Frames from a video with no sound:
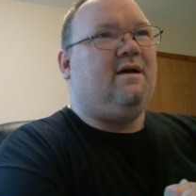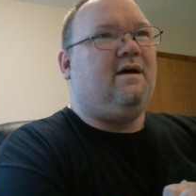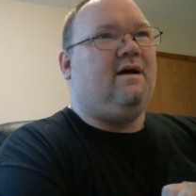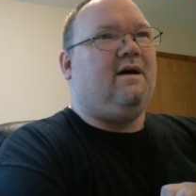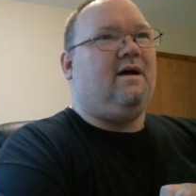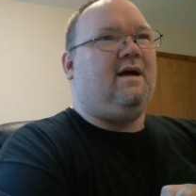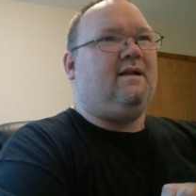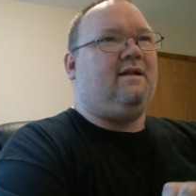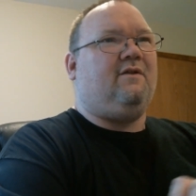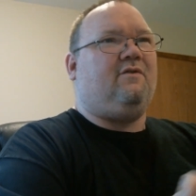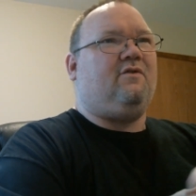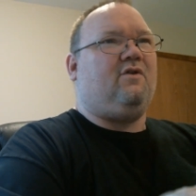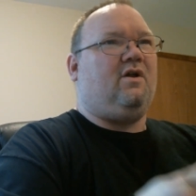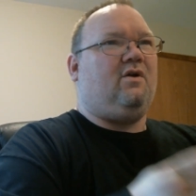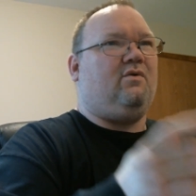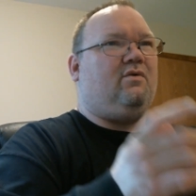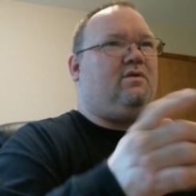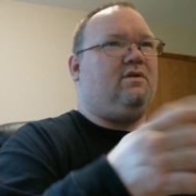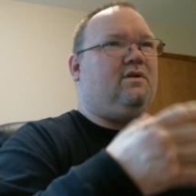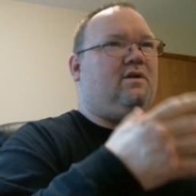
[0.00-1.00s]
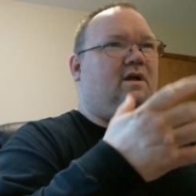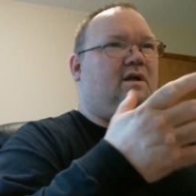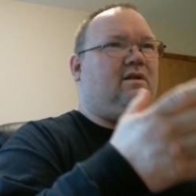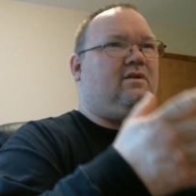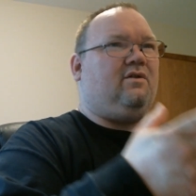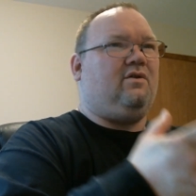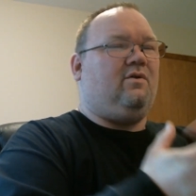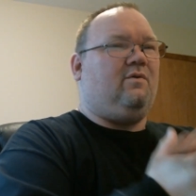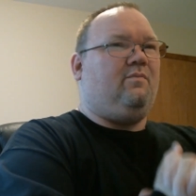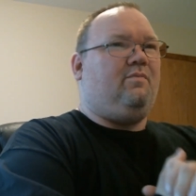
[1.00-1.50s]
I just thought it was a nice
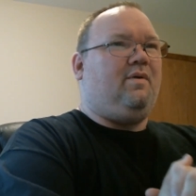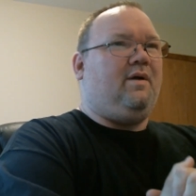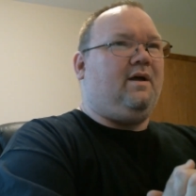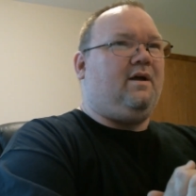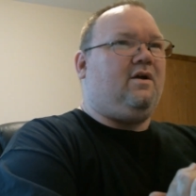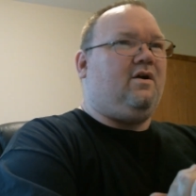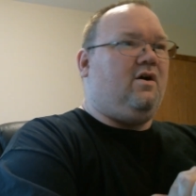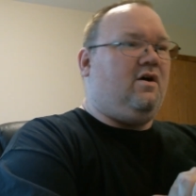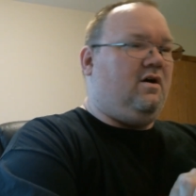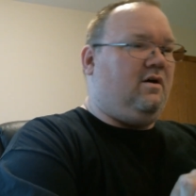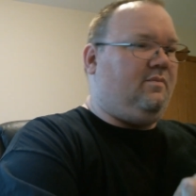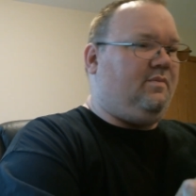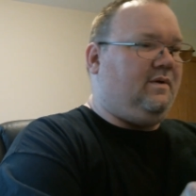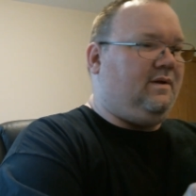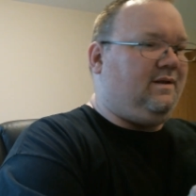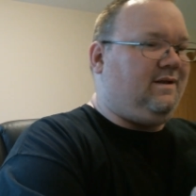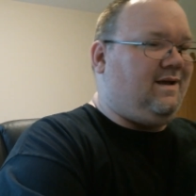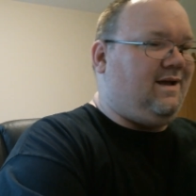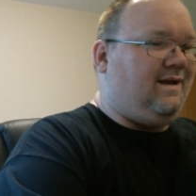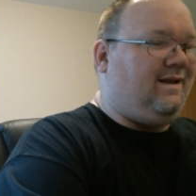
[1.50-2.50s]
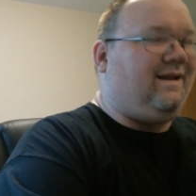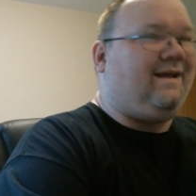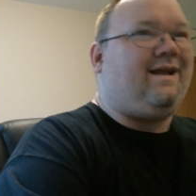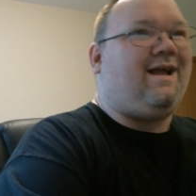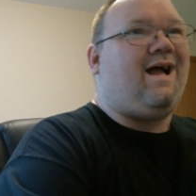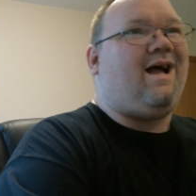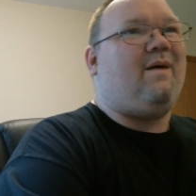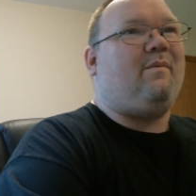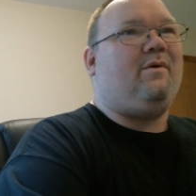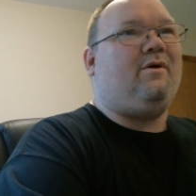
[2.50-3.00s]
little pickup. It's kind of
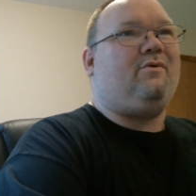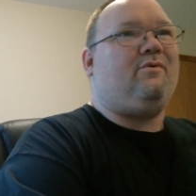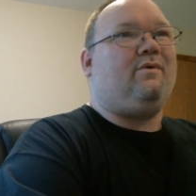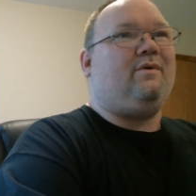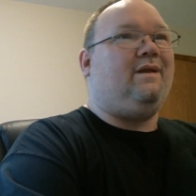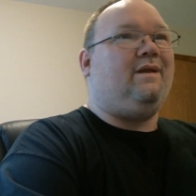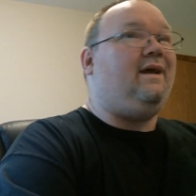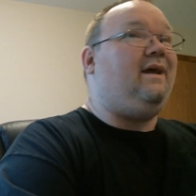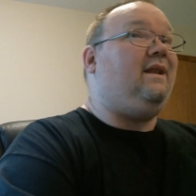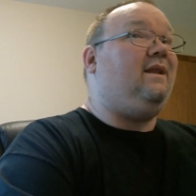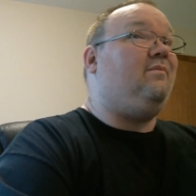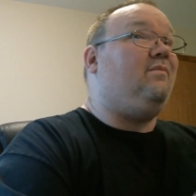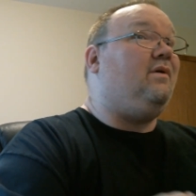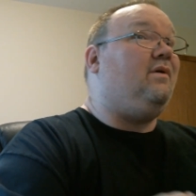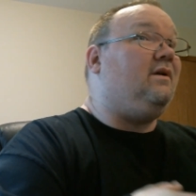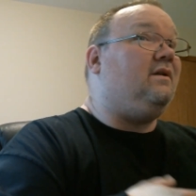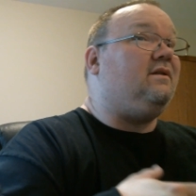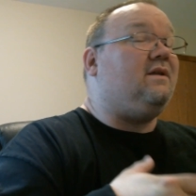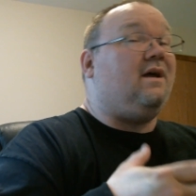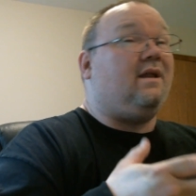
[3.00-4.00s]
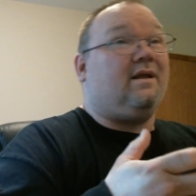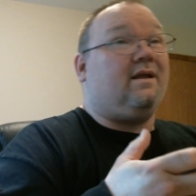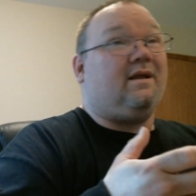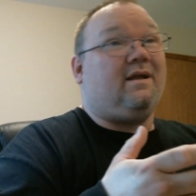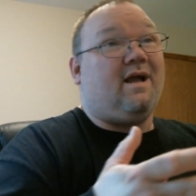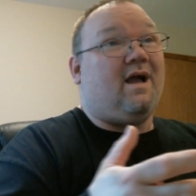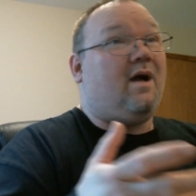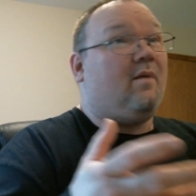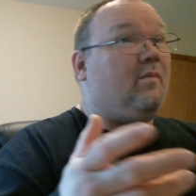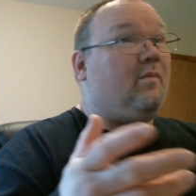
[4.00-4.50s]
comic related, but it's not a
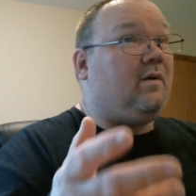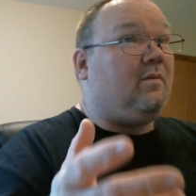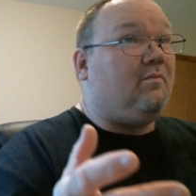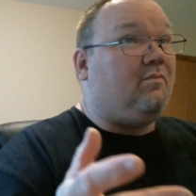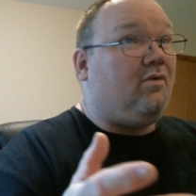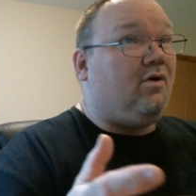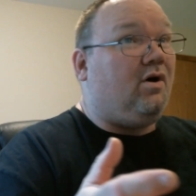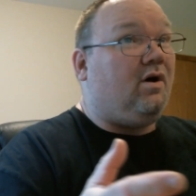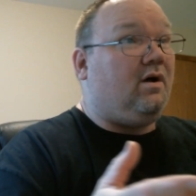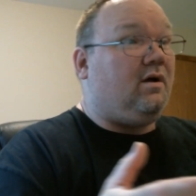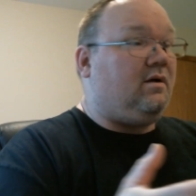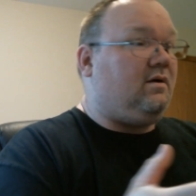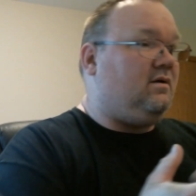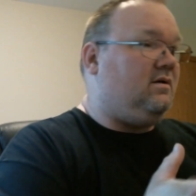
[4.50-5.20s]
comic book.